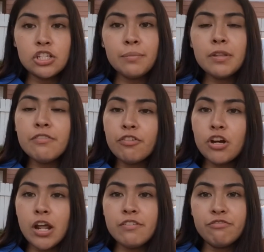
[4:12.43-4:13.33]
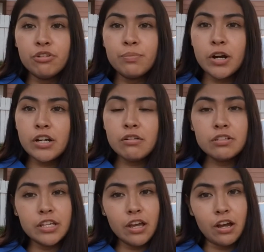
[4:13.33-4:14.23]
Some of the forgotten food
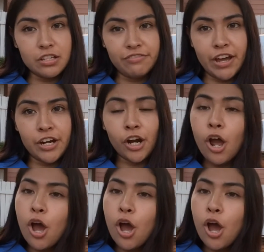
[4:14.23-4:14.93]
particles can cause fire.